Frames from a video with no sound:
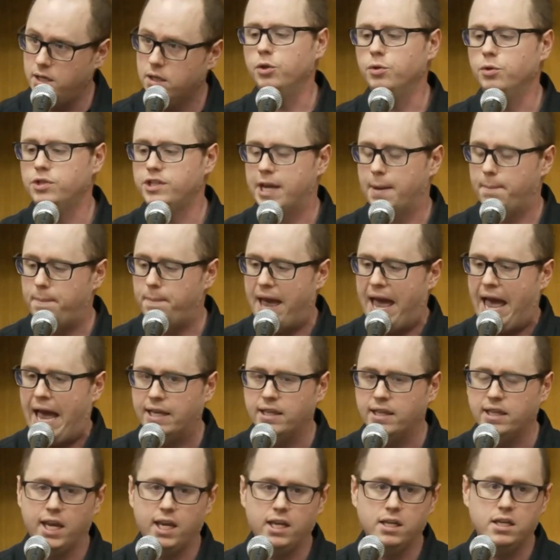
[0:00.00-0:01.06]
You step back
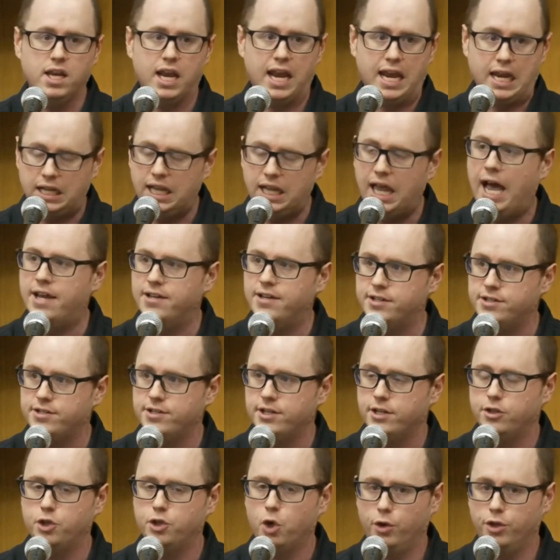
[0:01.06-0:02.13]
and the AED analyzes.
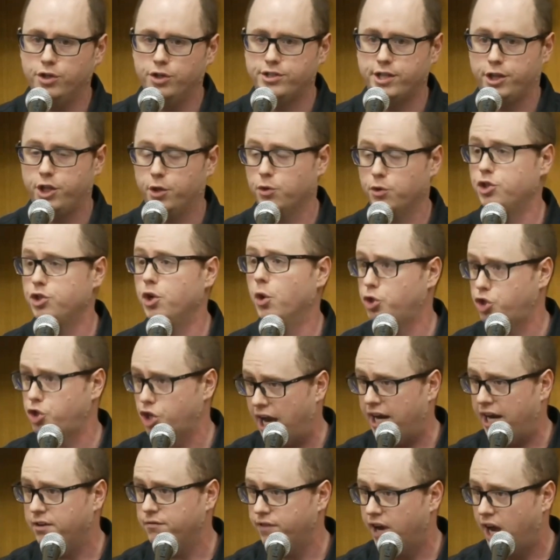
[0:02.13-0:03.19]
It told us that there was no
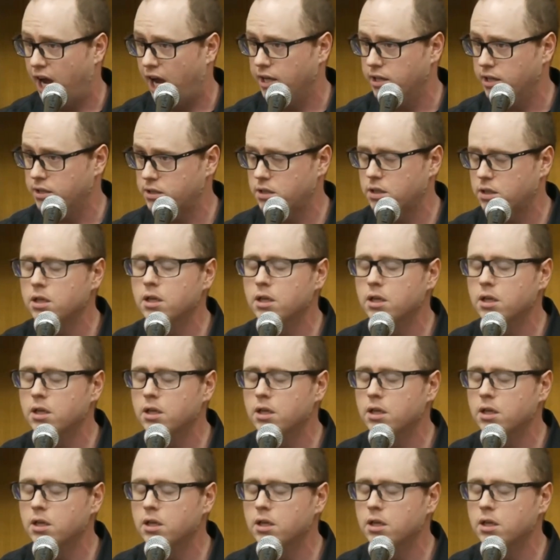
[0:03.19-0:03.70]
shock advised.